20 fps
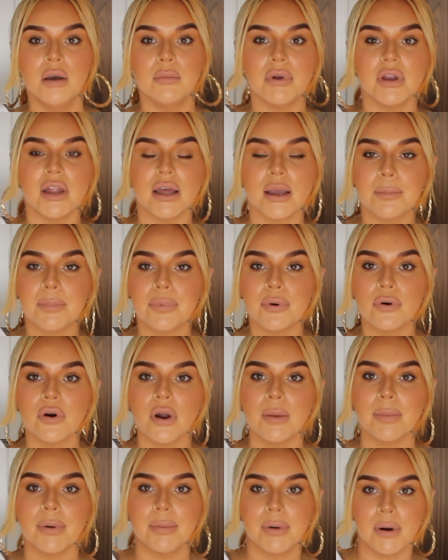but like
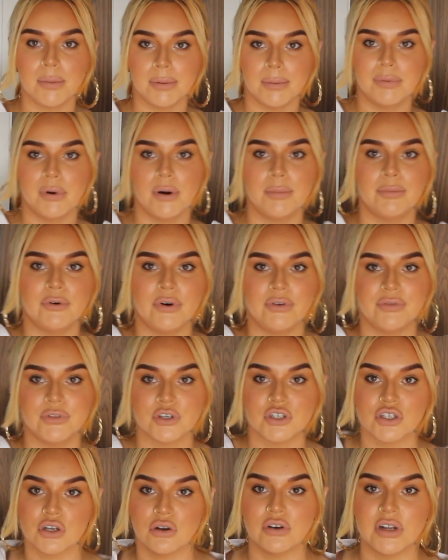proper, proper, proper off the
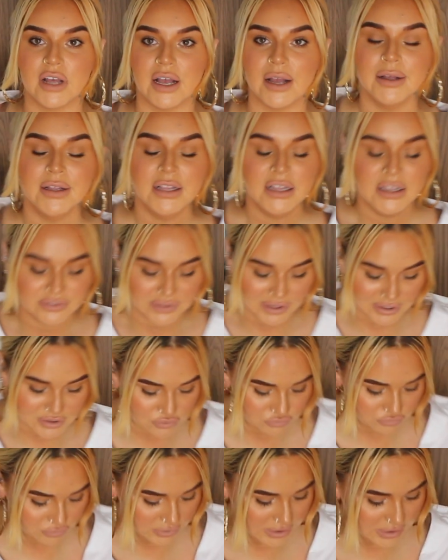shoulder.
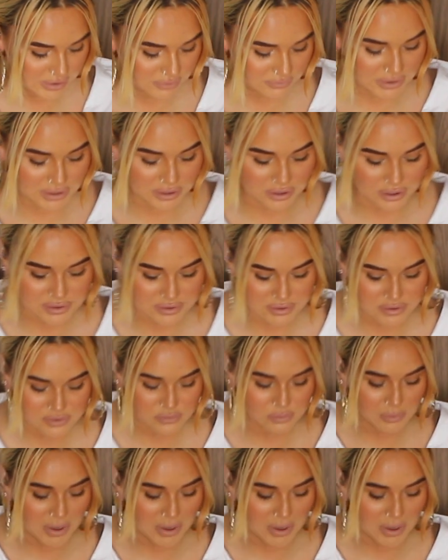That's really, really nice as